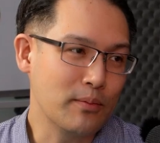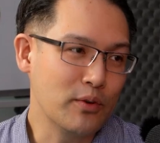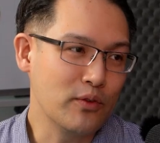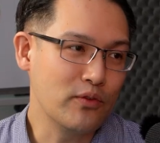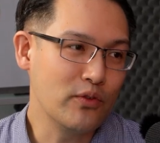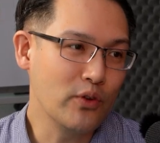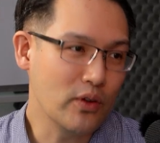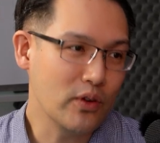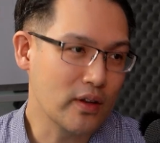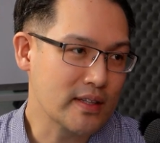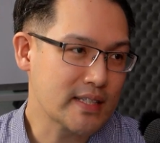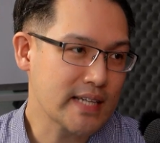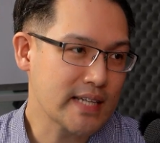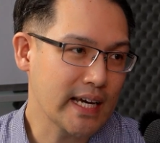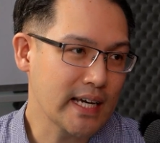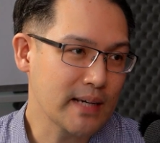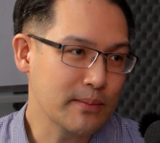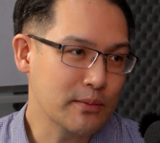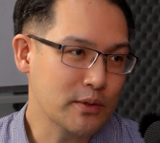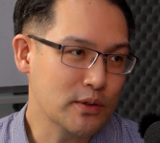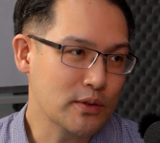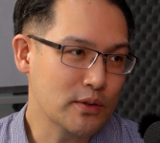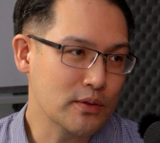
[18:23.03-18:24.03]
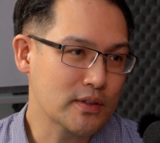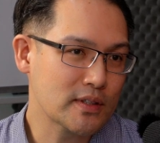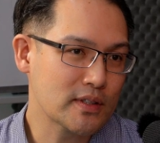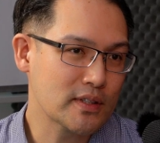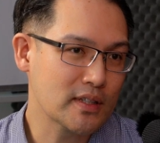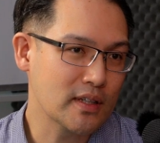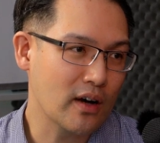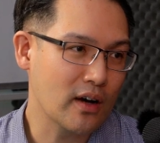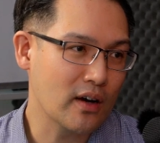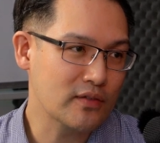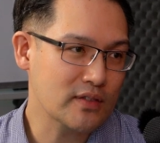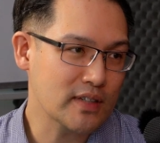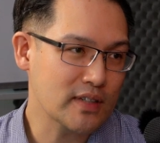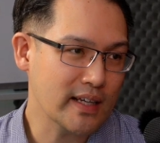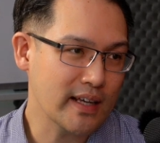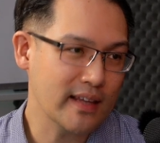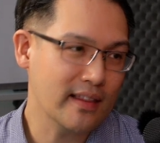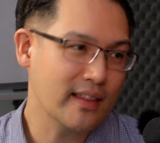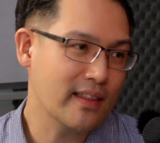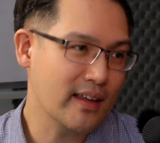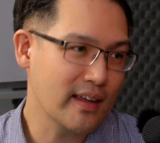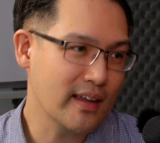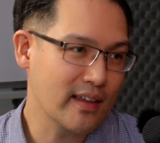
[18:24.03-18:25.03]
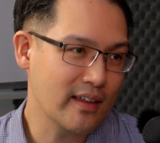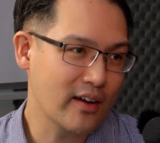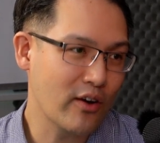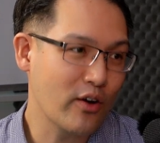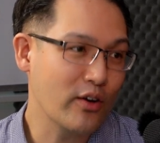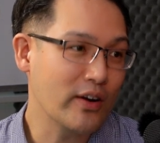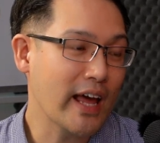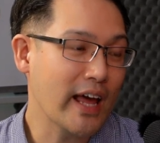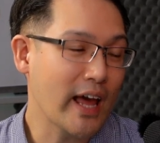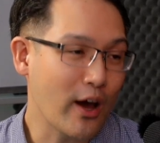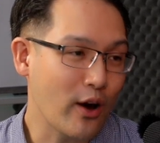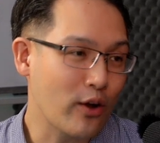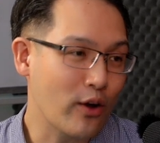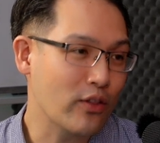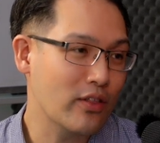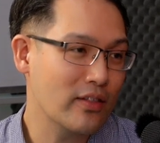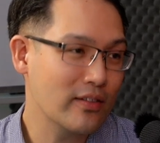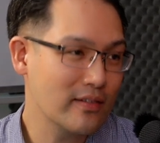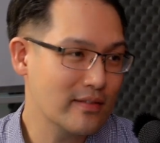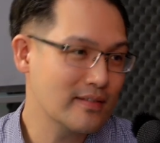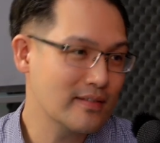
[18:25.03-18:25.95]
put food on the table. So obviously their own health